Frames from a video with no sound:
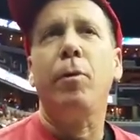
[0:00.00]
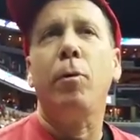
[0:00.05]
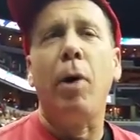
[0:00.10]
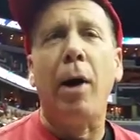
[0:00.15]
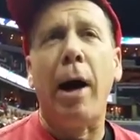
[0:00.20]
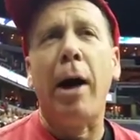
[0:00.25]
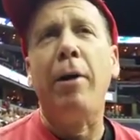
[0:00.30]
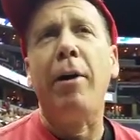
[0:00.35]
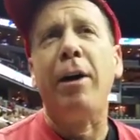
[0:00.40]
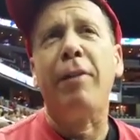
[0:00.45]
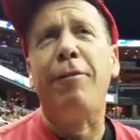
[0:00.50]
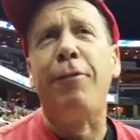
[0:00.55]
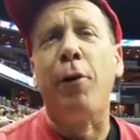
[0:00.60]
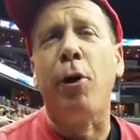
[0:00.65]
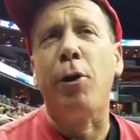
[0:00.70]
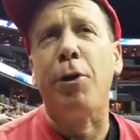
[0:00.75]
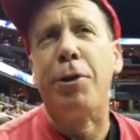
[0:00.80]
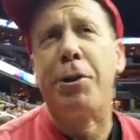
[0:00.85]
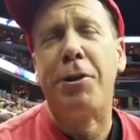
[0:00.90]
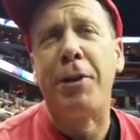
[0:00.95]
Well, I like
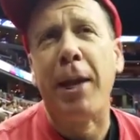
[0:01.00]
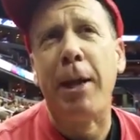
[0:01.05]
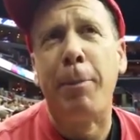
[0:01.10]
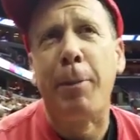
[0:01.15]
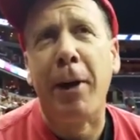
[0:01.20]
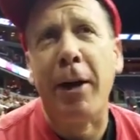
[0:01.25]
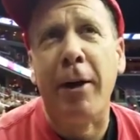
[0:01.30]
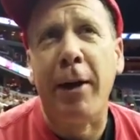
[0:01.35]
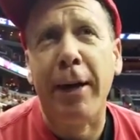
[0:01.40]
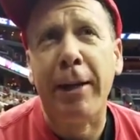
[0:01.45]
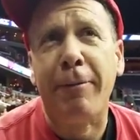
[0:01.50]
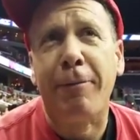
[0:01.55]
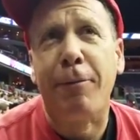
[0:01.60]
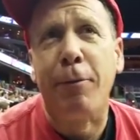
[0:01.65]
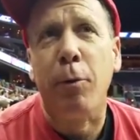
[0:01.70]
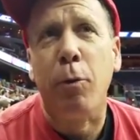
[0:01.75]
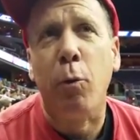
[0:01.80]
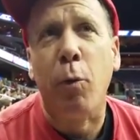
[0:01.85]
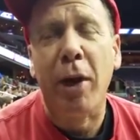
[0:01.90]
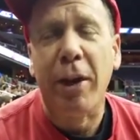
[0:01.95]
Florida State, but I like
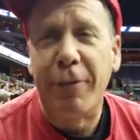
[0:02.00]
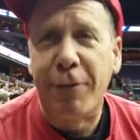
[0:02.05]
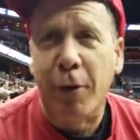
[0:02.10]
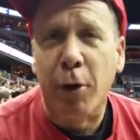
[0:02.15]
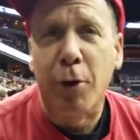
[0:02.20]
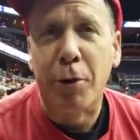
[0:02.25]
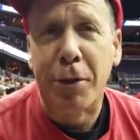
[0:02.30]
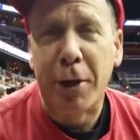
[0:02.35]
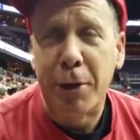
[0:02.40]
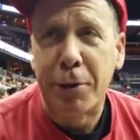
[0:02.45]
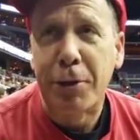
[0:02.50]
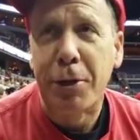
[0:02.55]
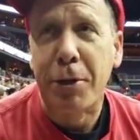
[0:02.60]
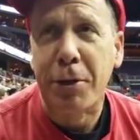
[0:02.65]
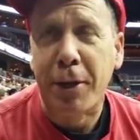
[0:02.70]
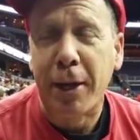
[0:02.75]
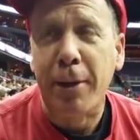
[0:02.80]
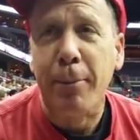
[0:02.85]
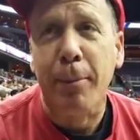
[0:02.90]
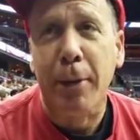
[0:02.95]
Wake Forest, NC
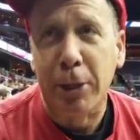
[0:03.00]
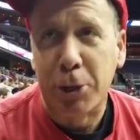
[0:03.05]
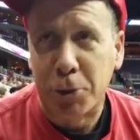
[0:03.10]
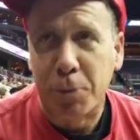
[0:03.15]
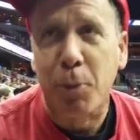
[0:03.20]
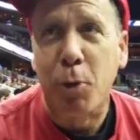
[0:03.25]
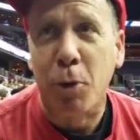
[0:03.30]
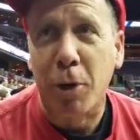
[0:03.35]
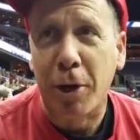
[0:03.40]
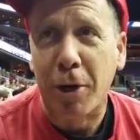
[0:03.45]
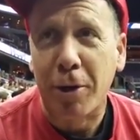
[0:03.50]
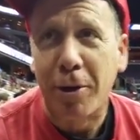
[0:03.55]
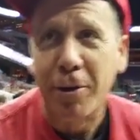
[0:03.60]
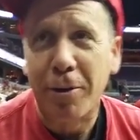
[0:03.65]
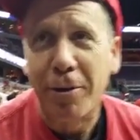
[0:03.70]
State much more.